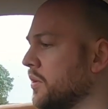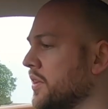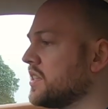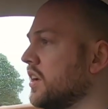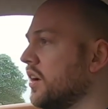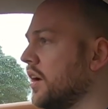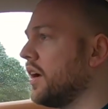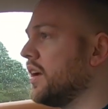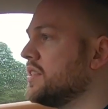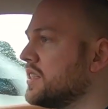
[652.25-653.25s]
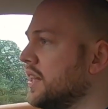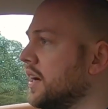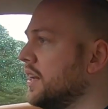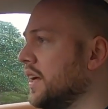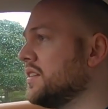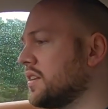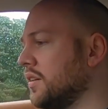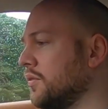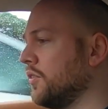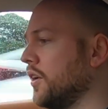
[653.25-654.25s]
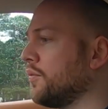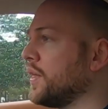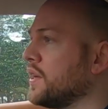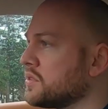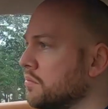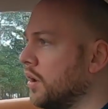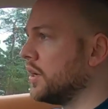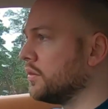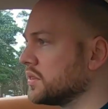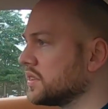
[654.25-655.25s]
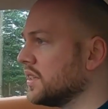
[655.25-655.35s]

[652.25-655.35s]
This car incidentally has done 5,000 miles.